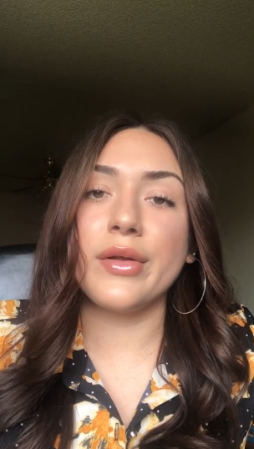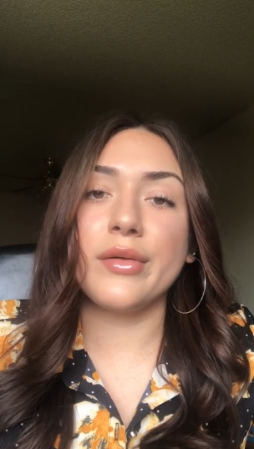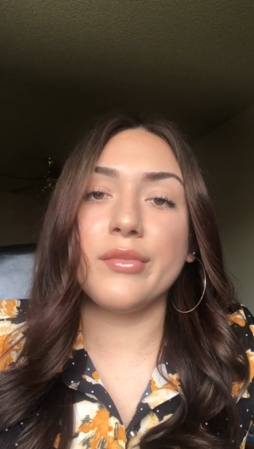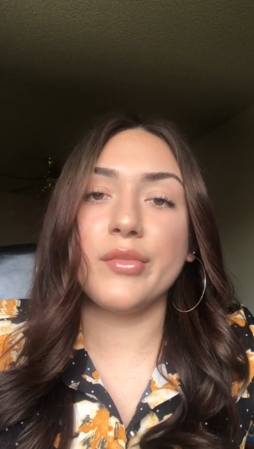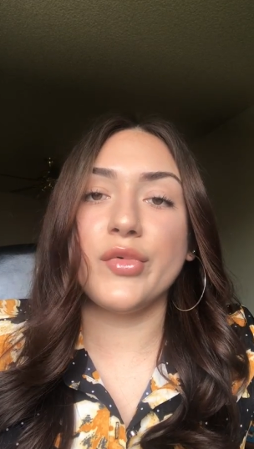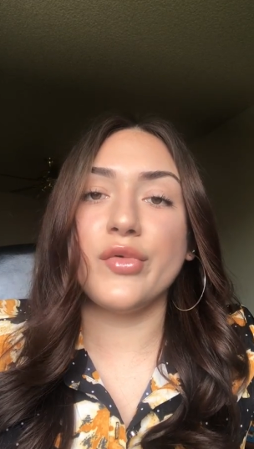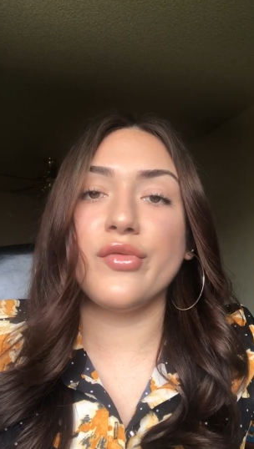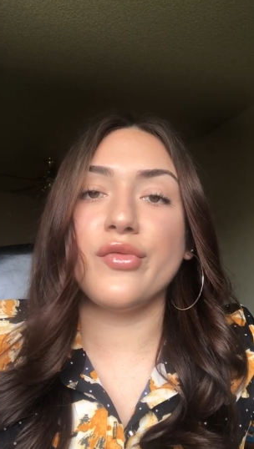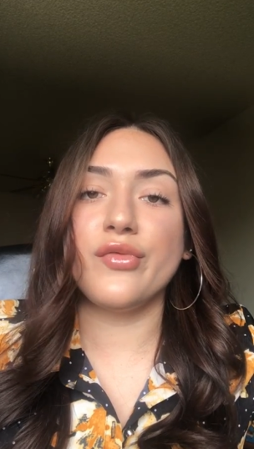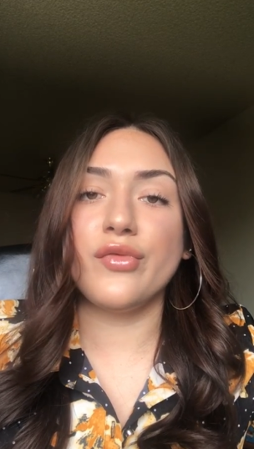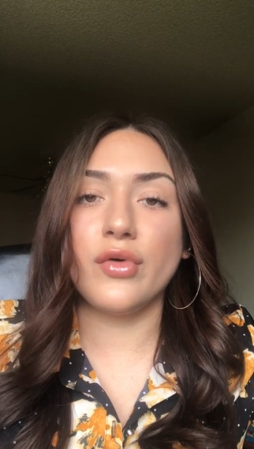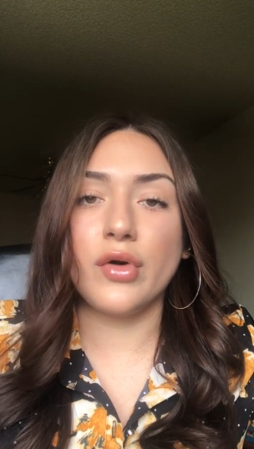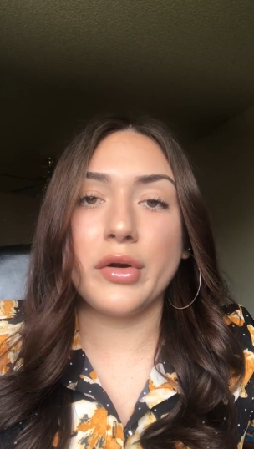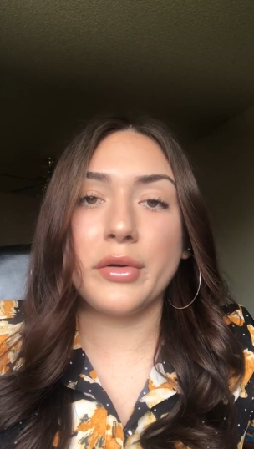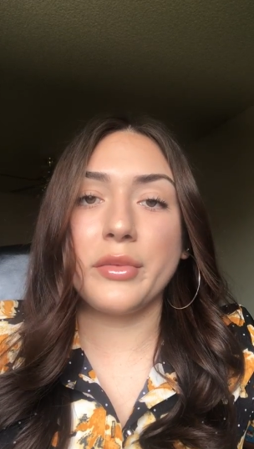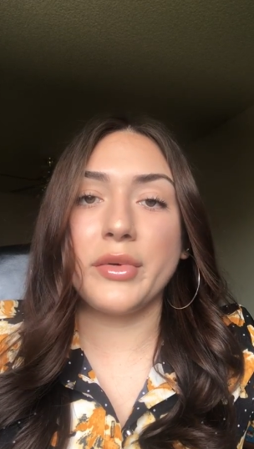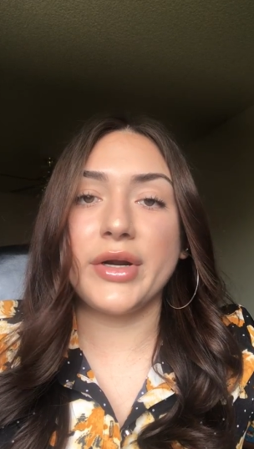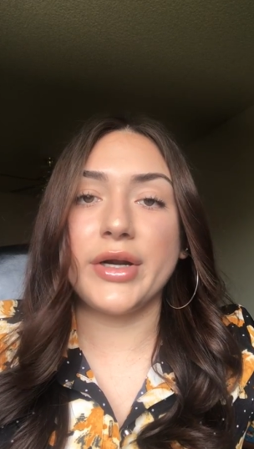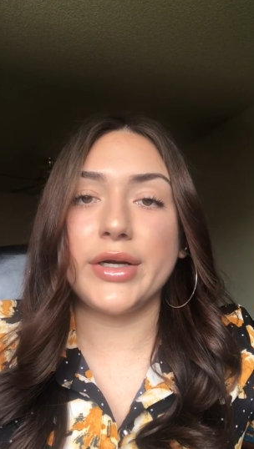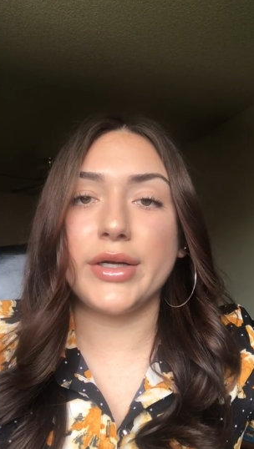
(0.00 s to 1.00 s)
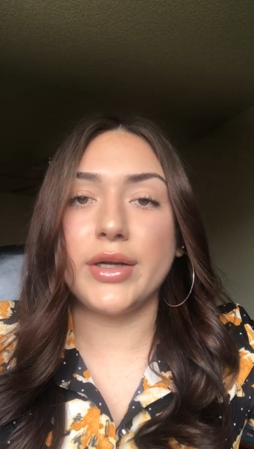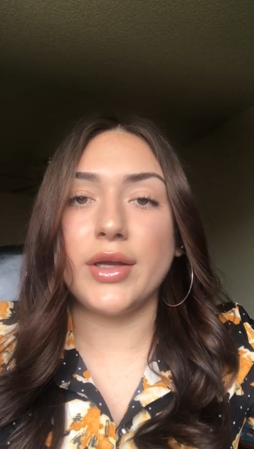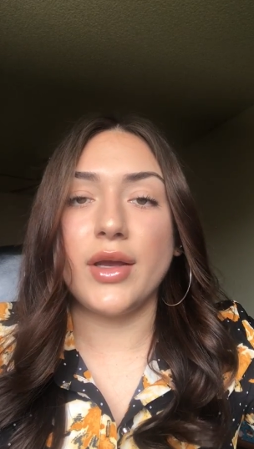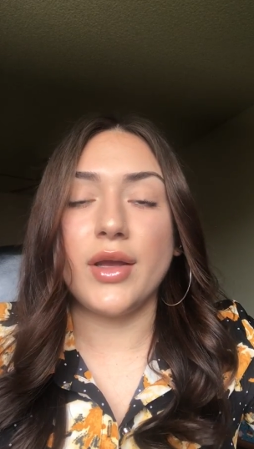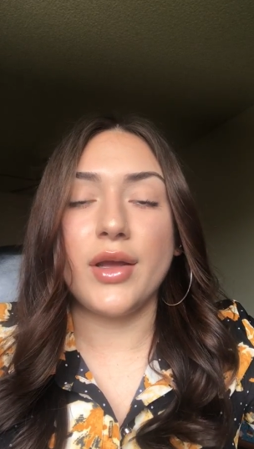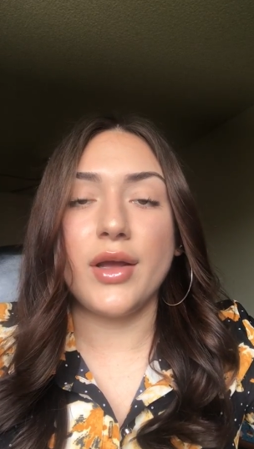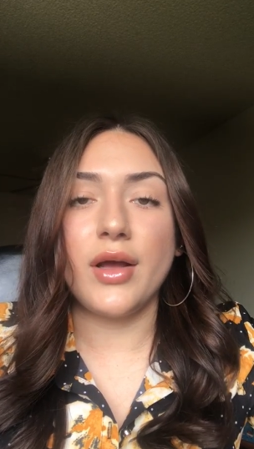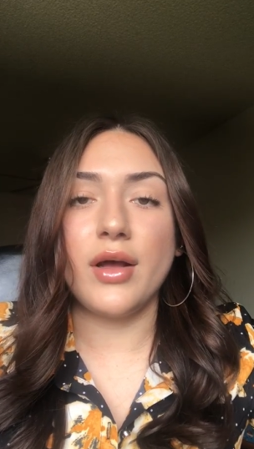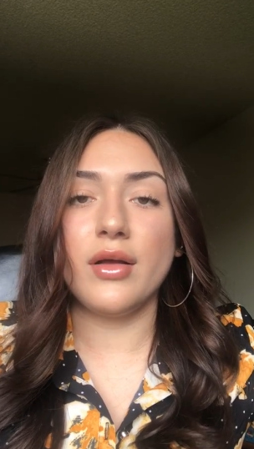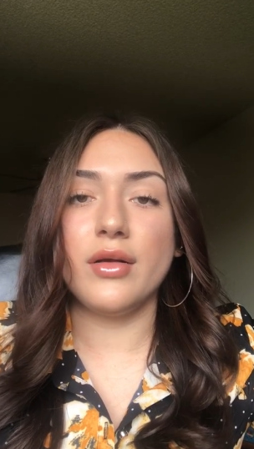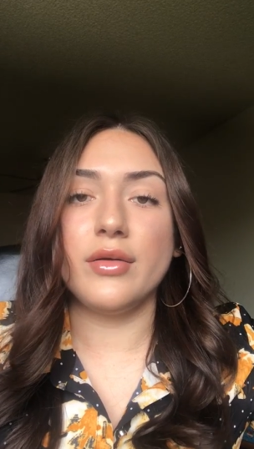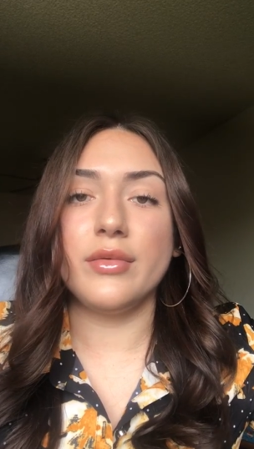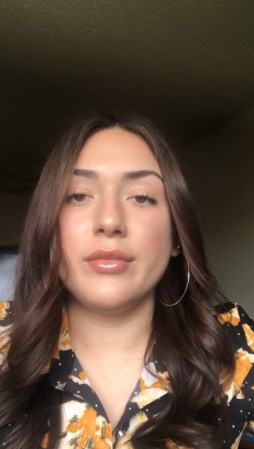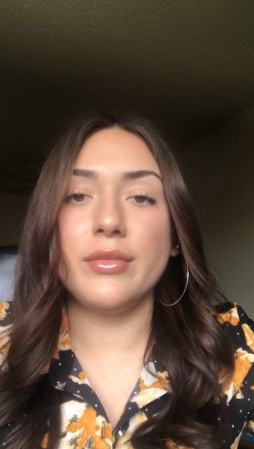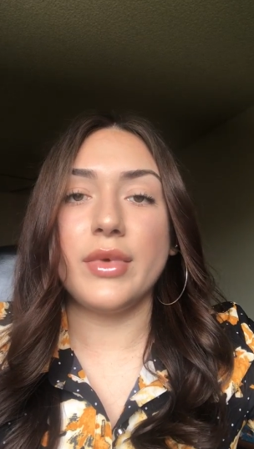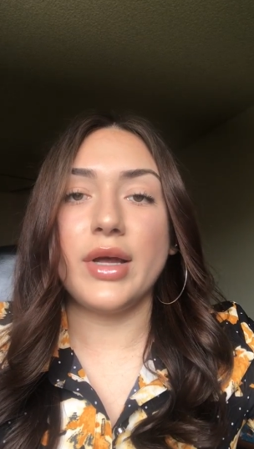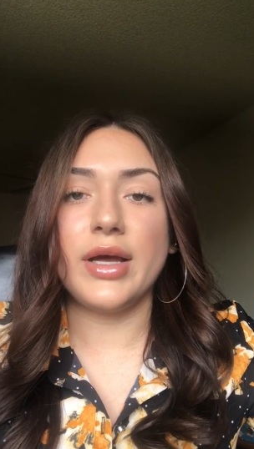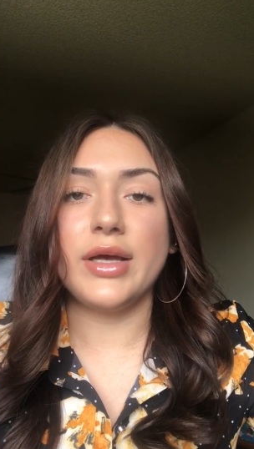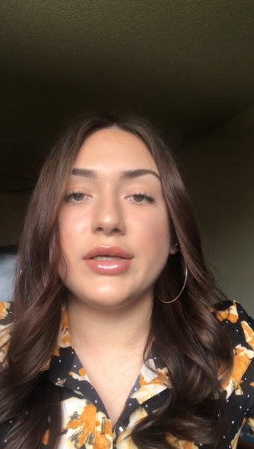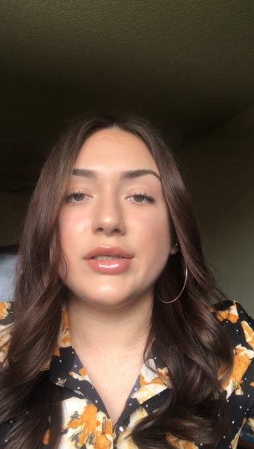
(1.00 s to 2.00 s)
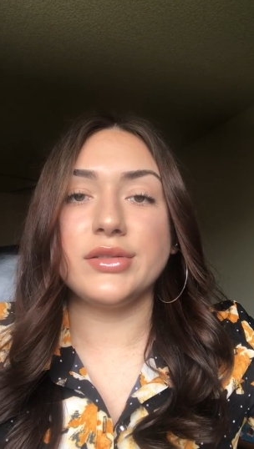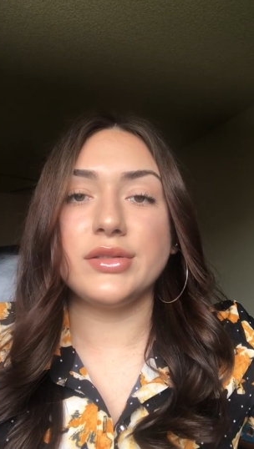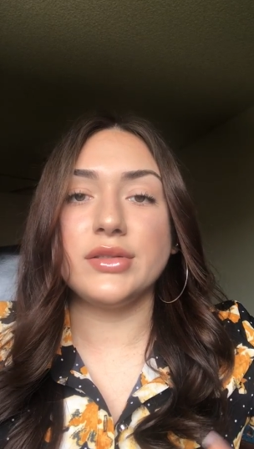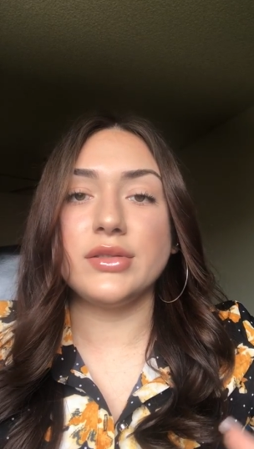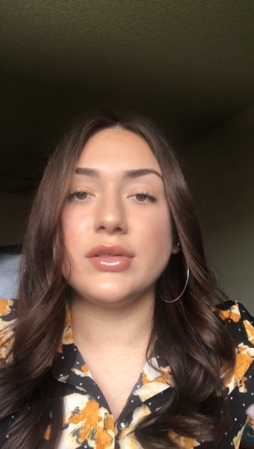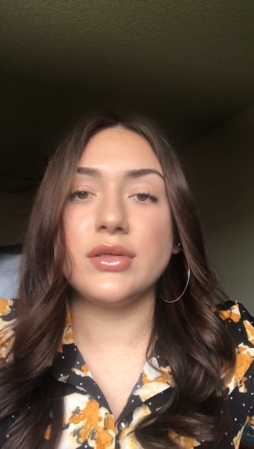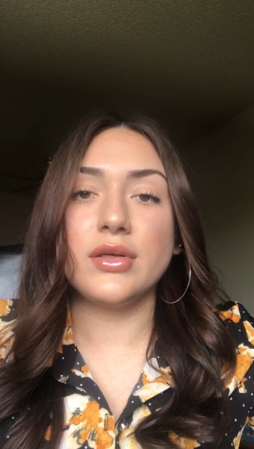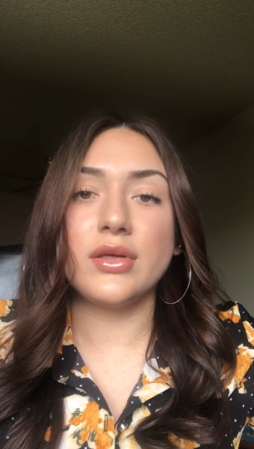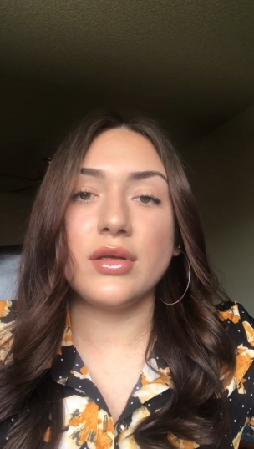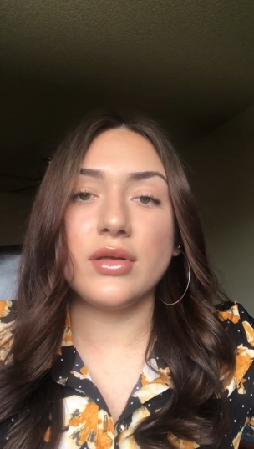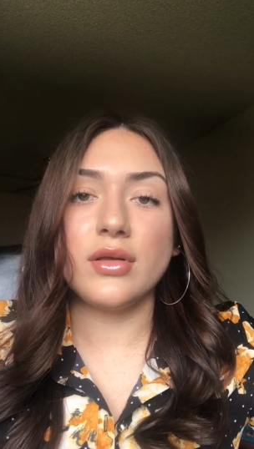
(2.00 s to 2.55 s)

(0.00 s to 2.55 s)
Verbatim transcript: and move forward um, as